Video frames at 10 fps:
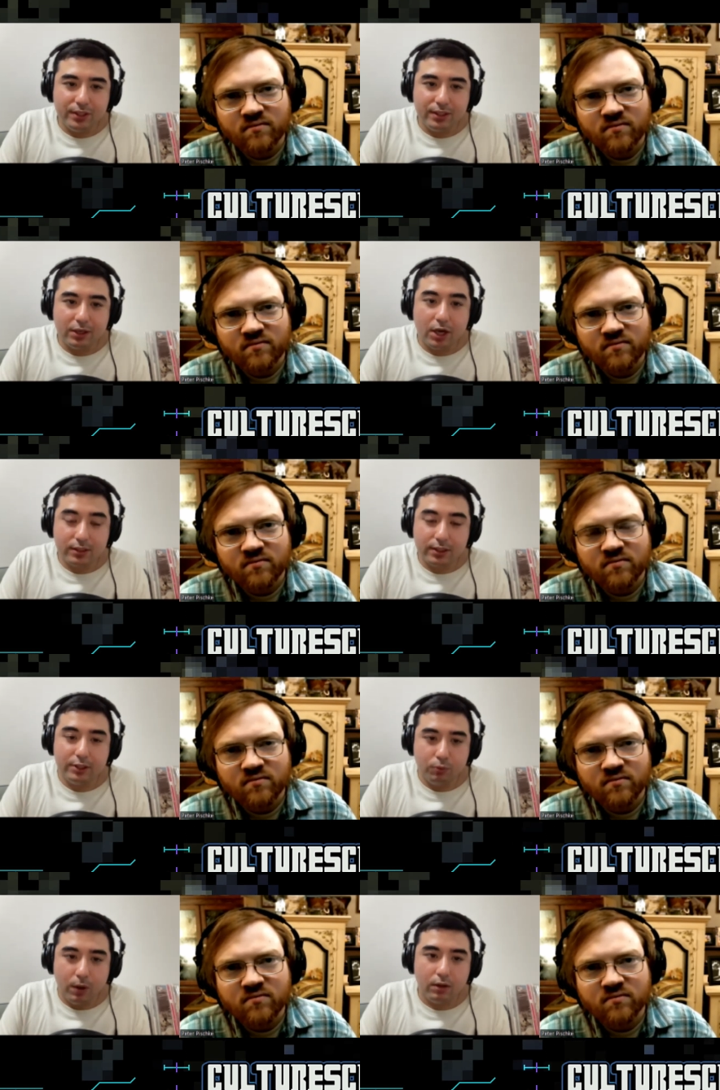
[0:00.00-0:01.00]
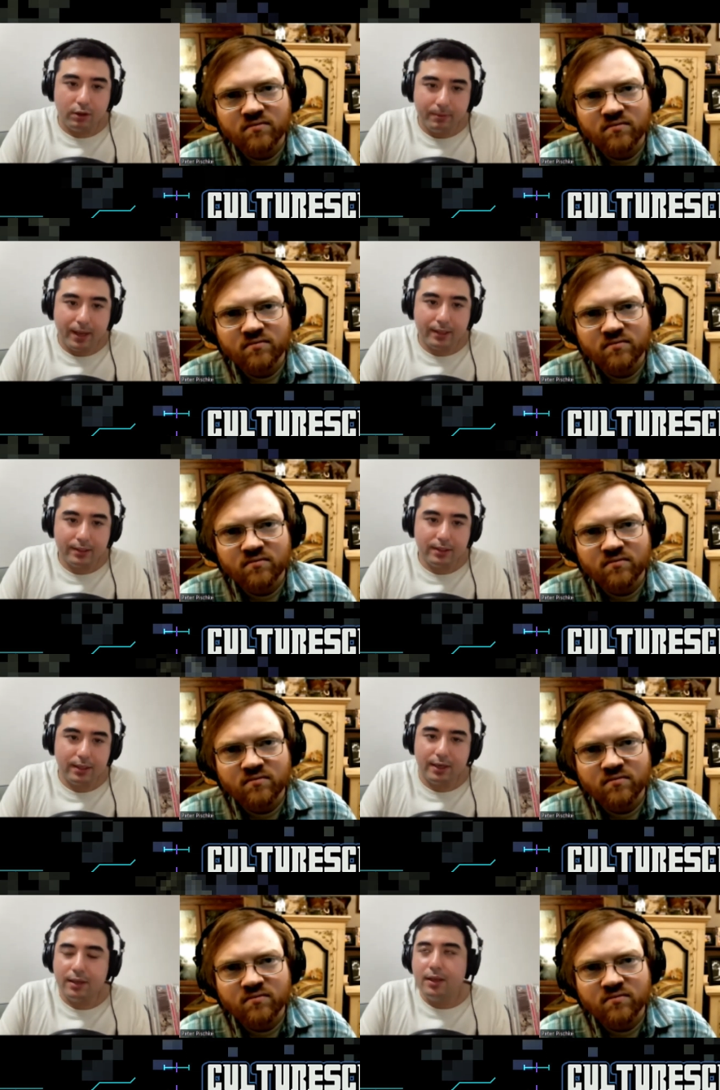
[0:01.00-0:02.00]
Speaker 1: than to constantly dwell on the past.
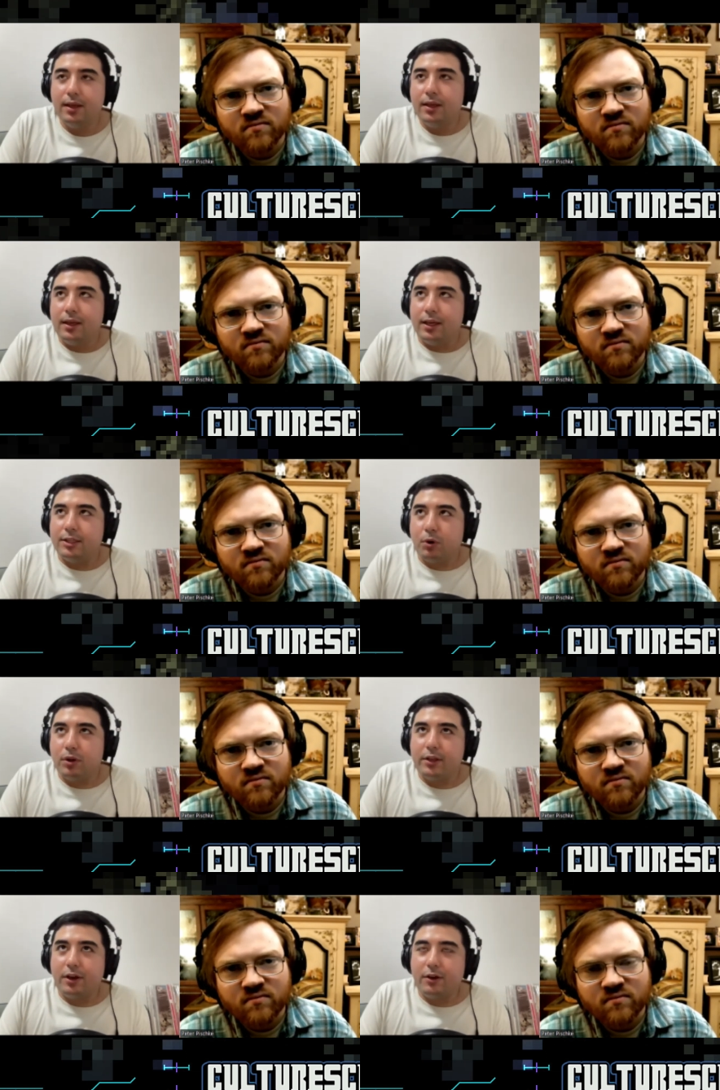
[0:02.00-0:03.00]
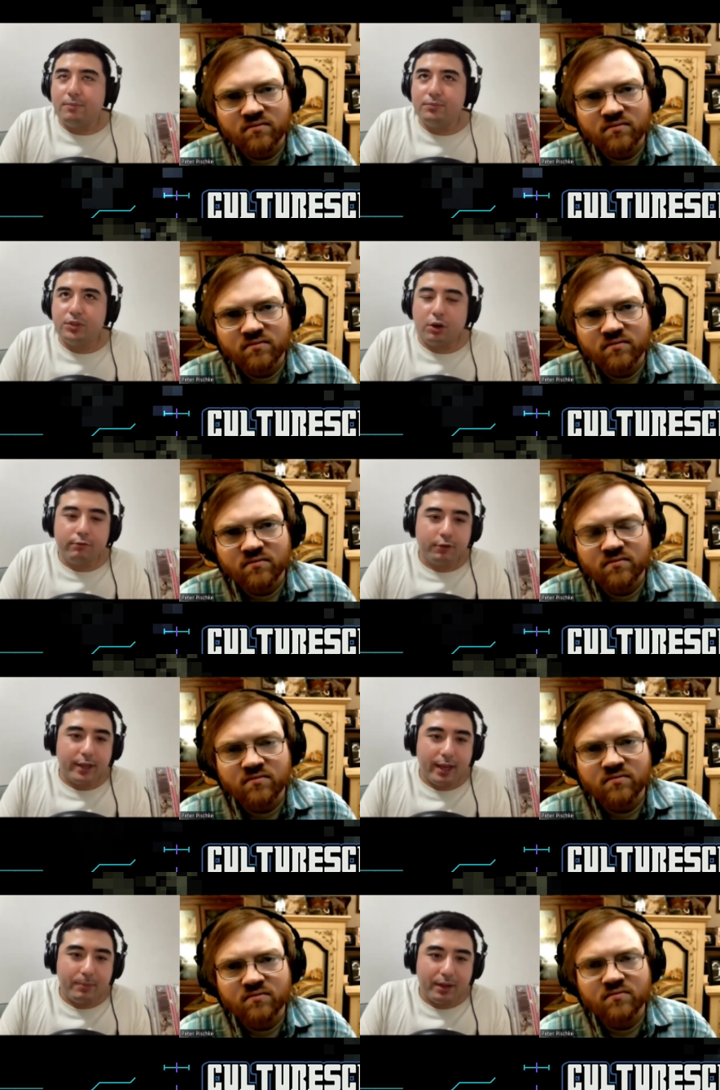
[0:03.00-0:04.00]
And it's more like, you know, don't
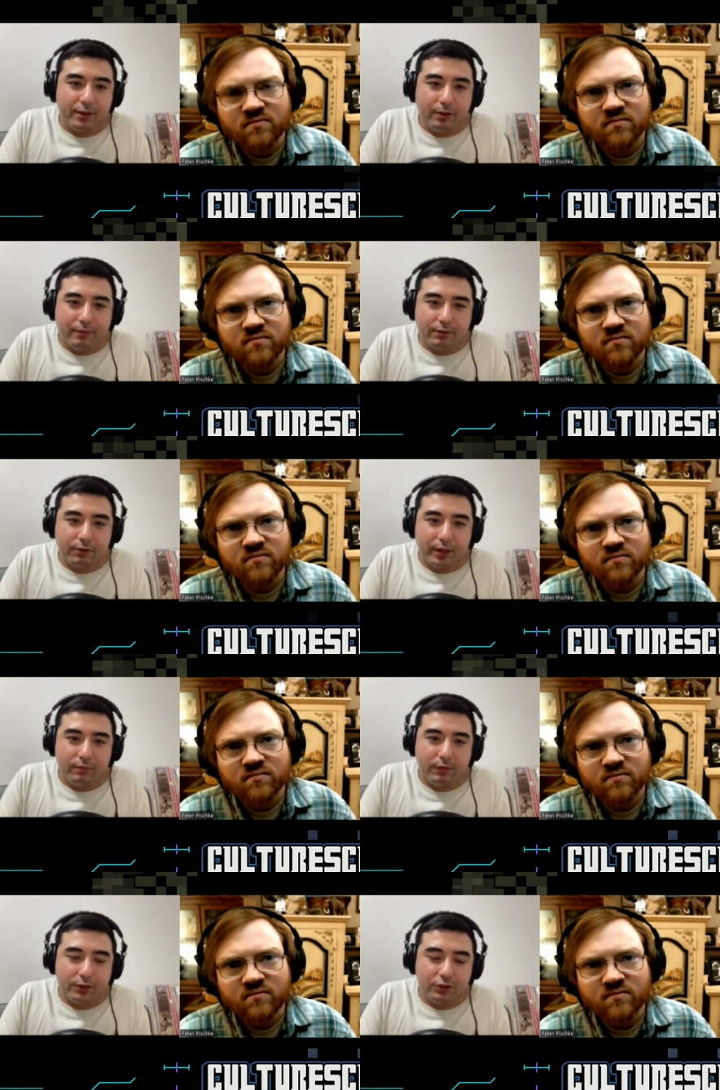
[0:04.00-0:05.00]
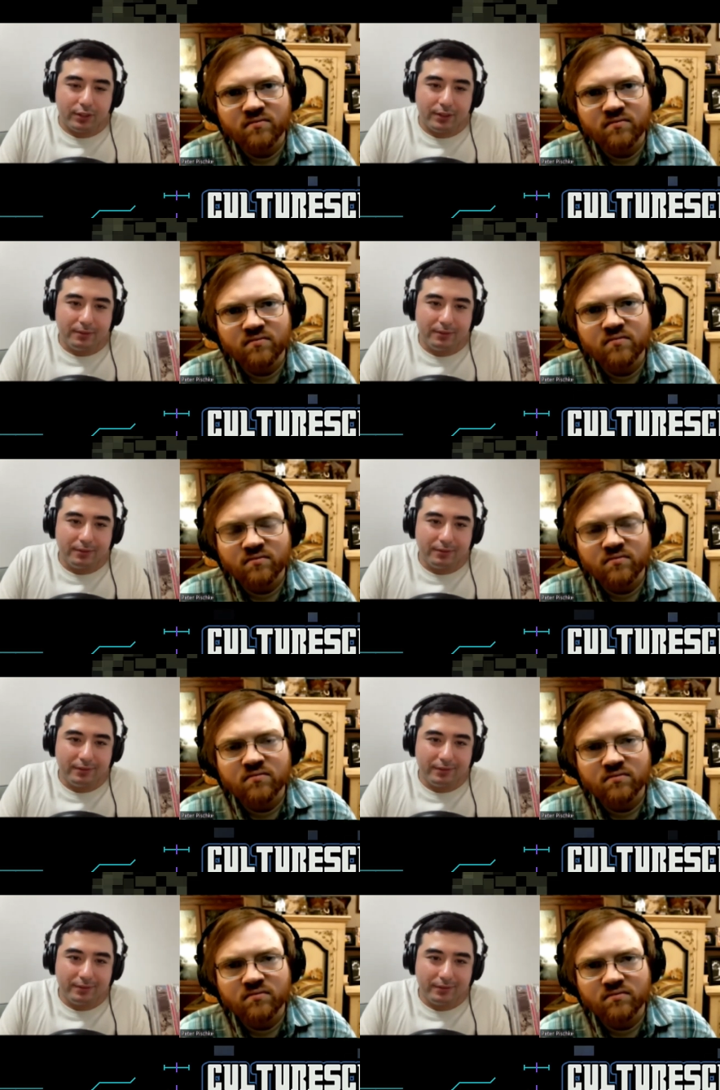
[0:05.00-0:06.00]
forget, but I think you have to forgive eventually.
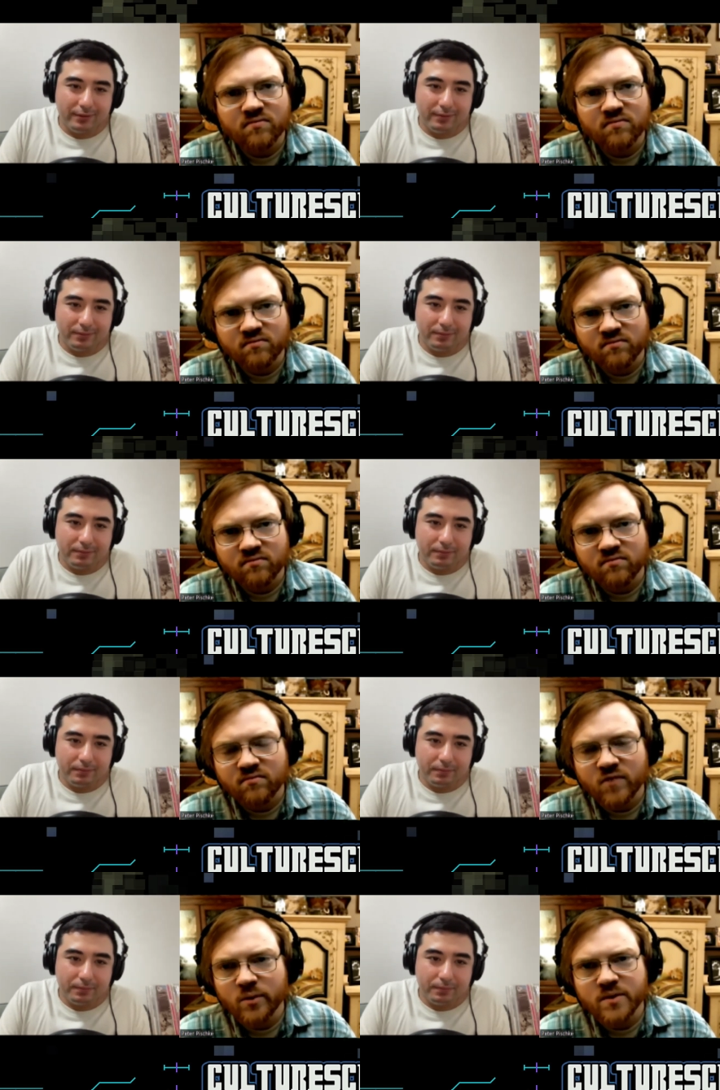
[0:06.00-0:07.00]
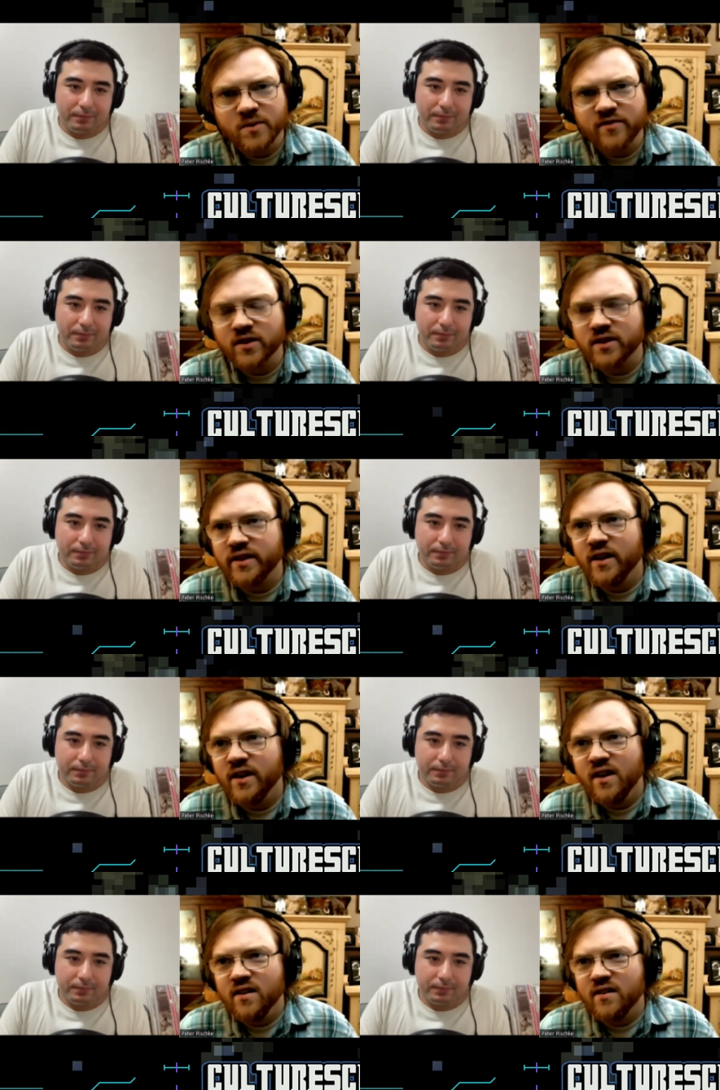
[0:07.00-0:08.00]
Speaker 2: Mm-hmm. No, definitely.
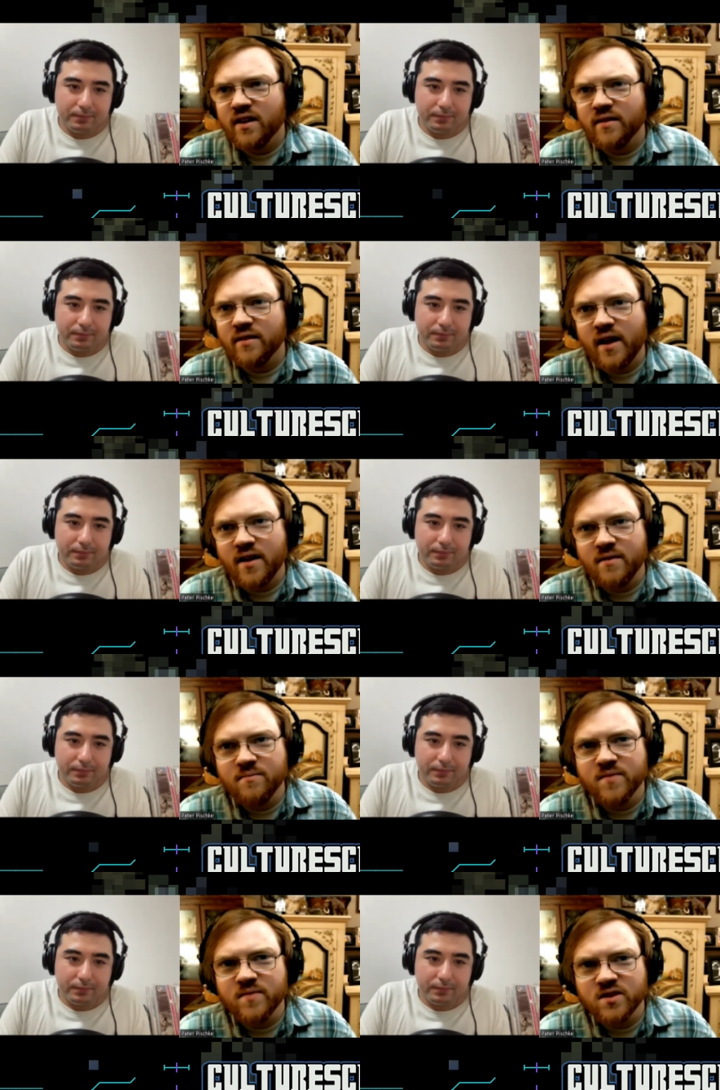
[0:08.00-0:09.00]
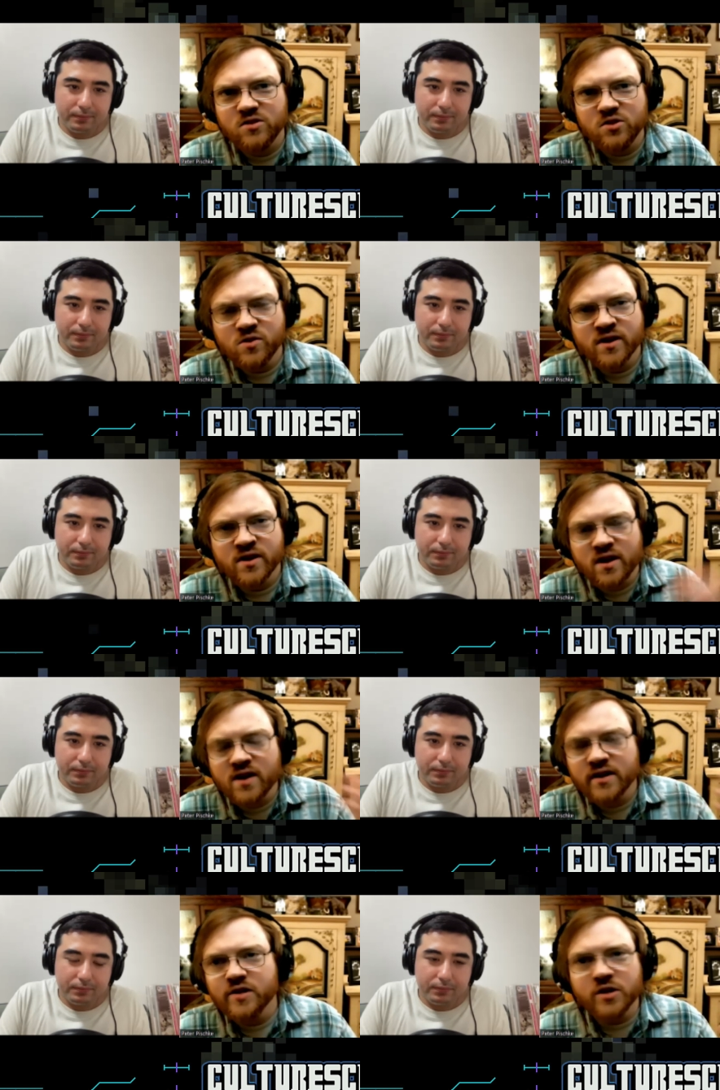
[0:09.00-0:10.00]
Uh, and do the
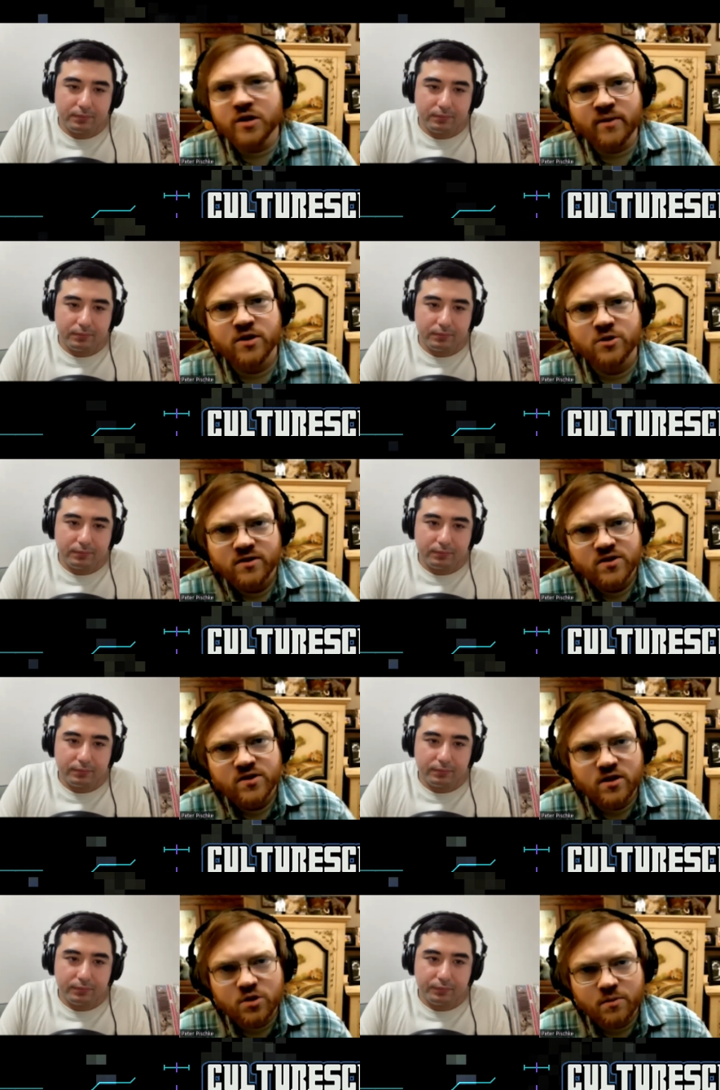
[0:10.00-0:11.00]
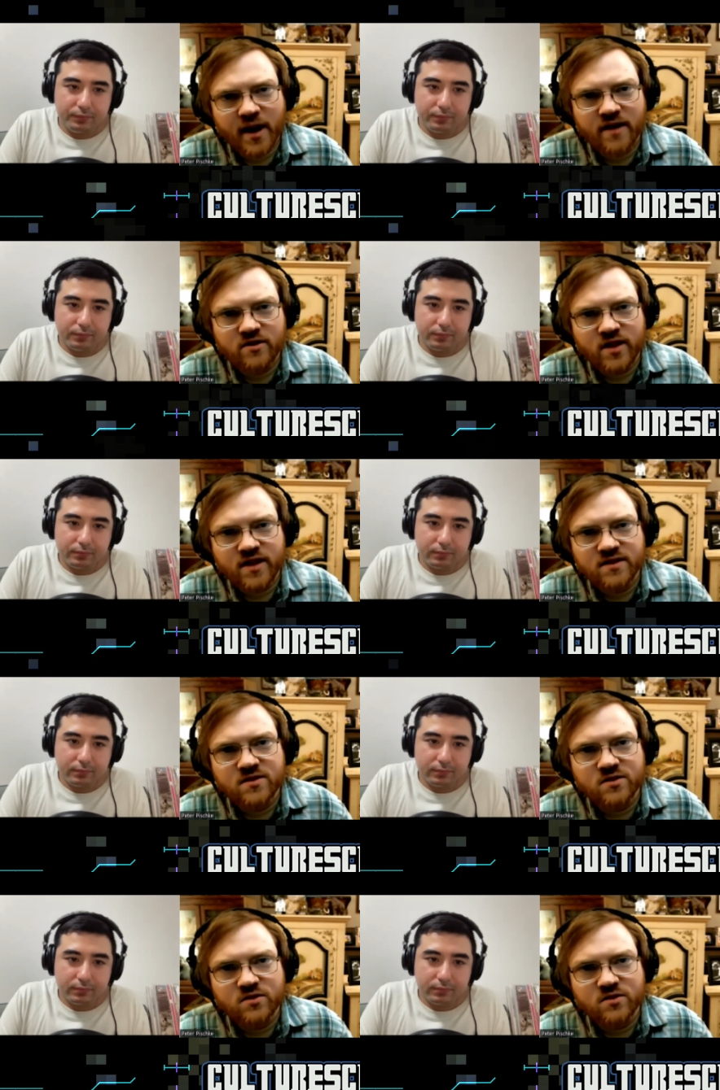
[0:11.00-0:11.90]
younger generations in Japan, do they do